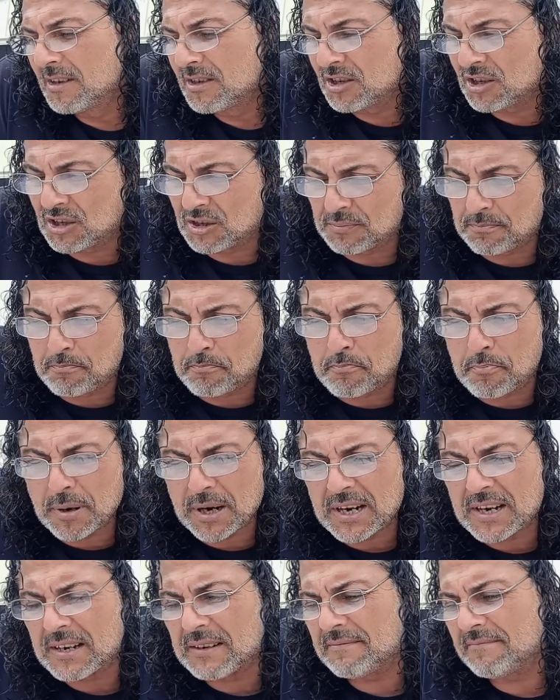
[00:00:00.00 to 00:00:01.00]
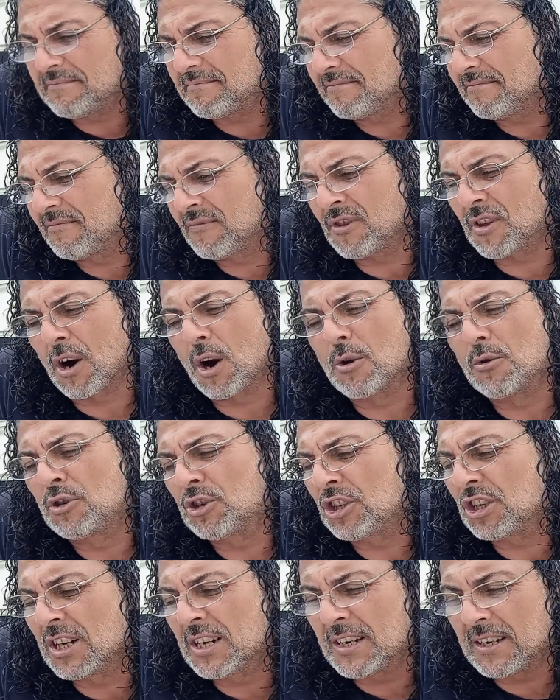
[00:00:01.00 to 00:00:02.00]
spit, throw
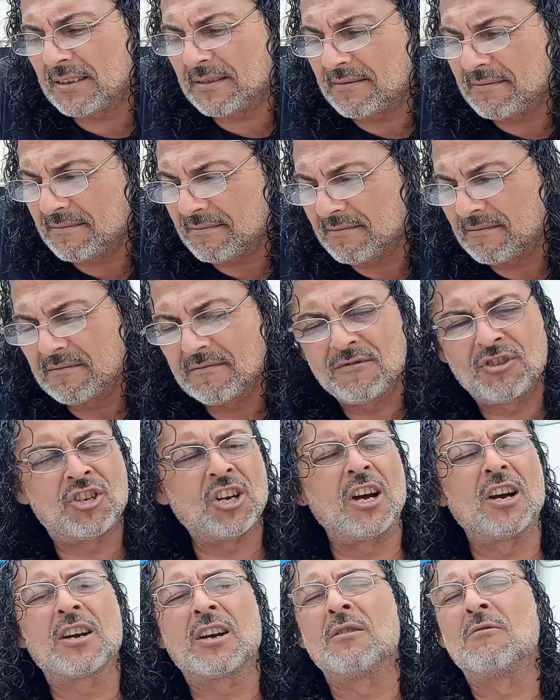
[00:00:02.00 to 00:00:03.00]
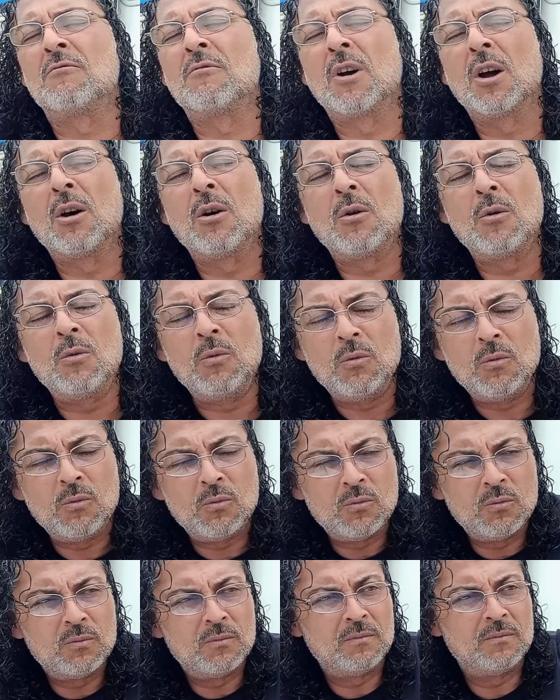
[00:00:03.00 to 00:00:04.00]
shit, tuck and roll,
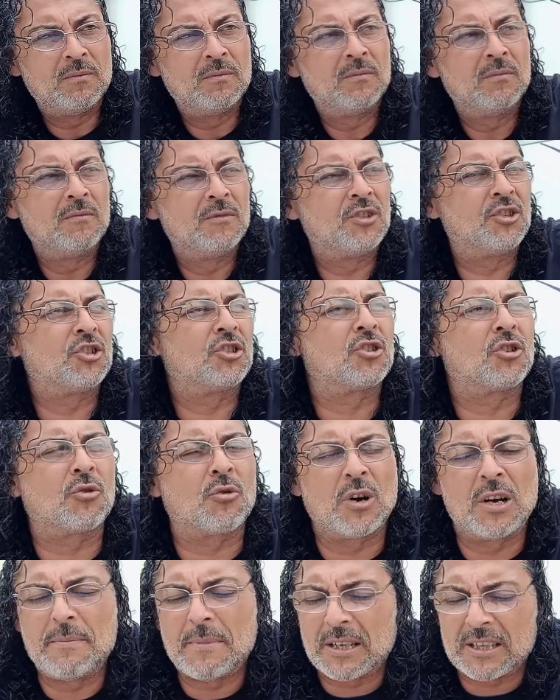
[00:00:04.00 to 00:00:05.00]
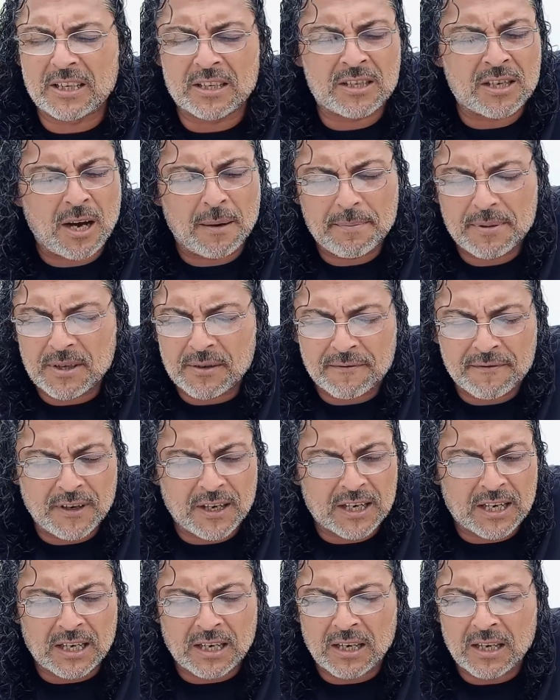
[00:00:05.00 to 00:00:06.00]
scream at the top of your
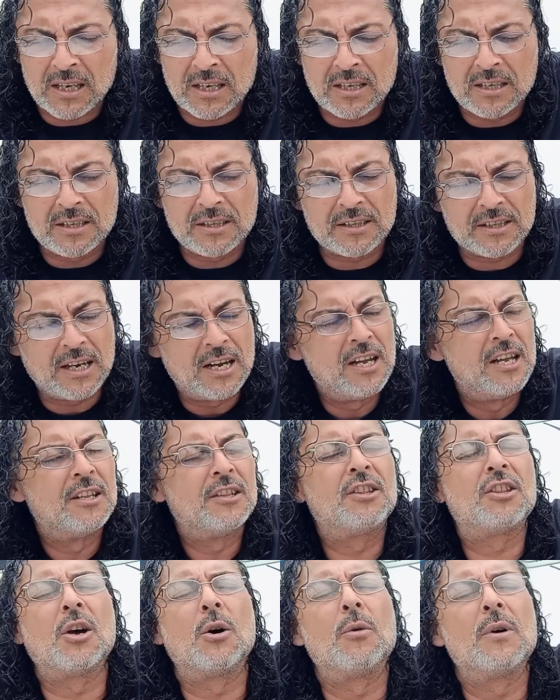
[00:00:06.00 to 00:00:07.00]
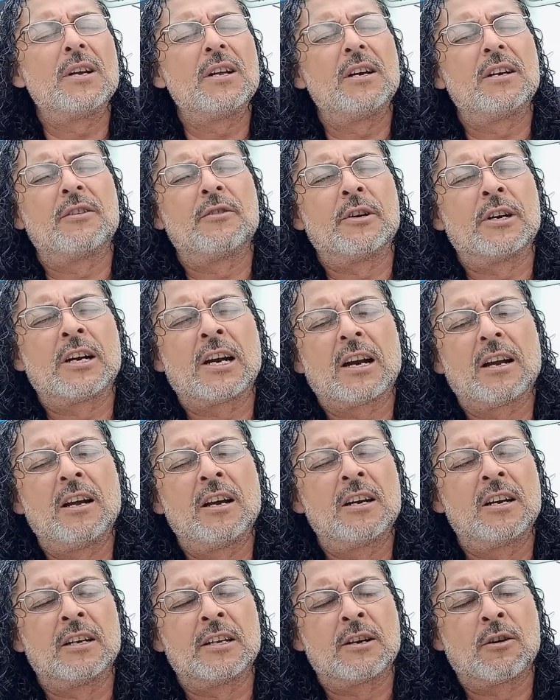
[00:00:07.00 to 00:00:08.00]
fucking lungs, throw an ugly,
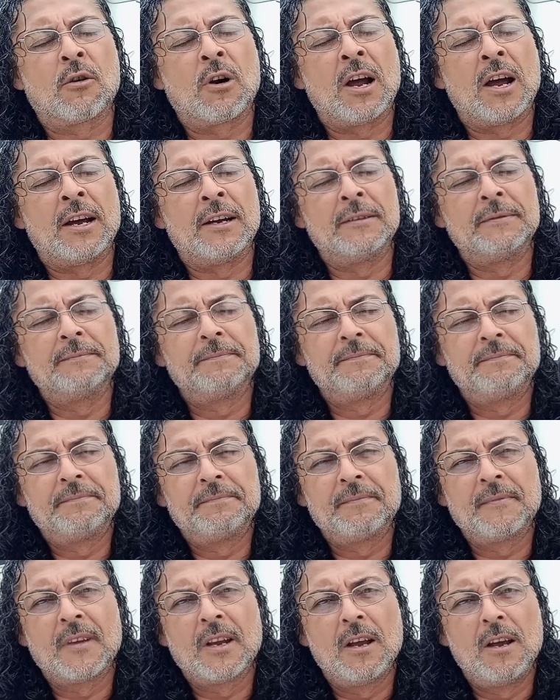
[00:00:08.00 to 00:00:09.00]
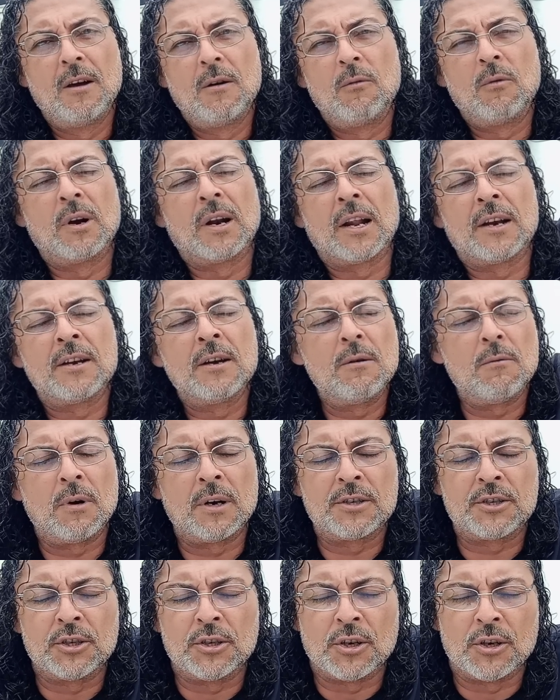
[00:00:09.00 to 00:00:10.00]
ugly cry. What I don't
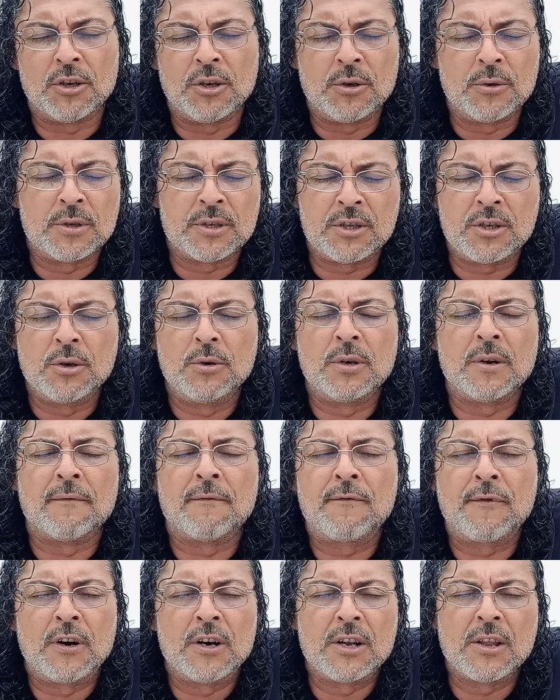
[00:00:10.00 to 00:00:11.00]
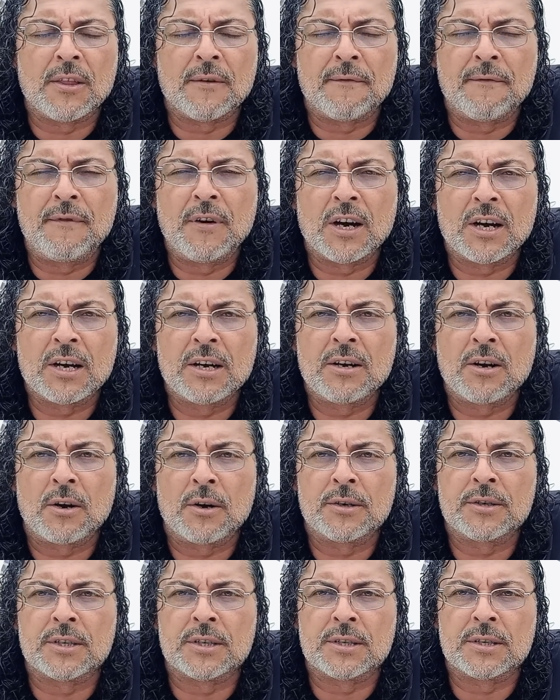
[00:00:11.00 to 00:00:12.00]
want you to do is do it in front of the fucking
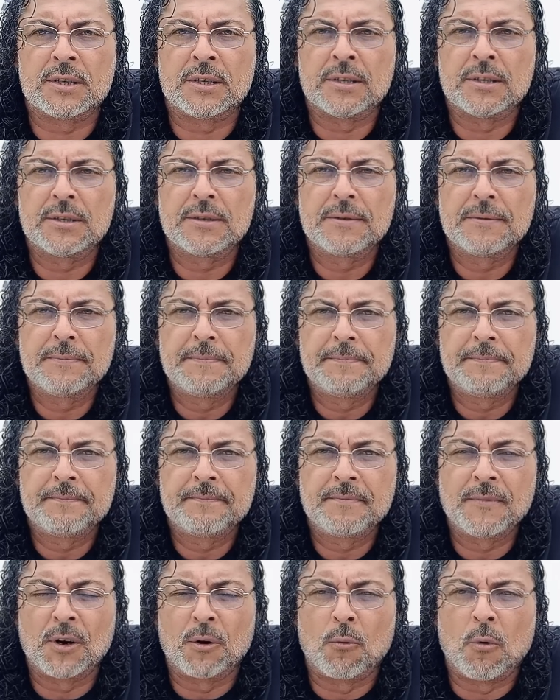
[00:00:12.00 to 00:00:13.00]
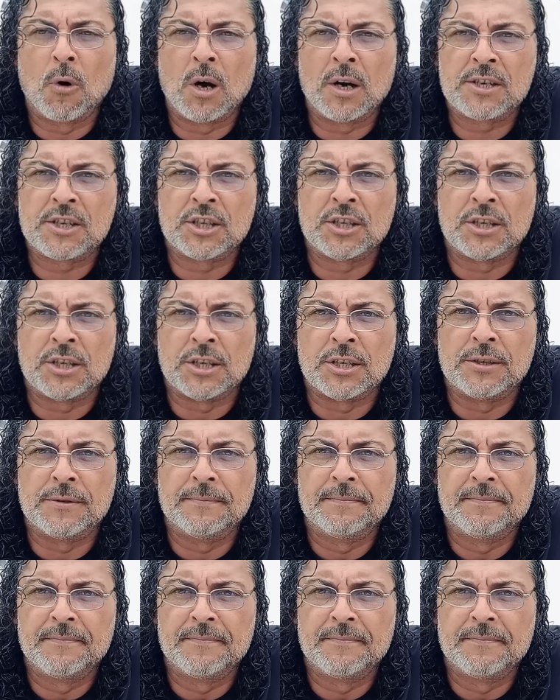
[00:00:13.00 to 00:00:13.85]
narcissist. They're watching you,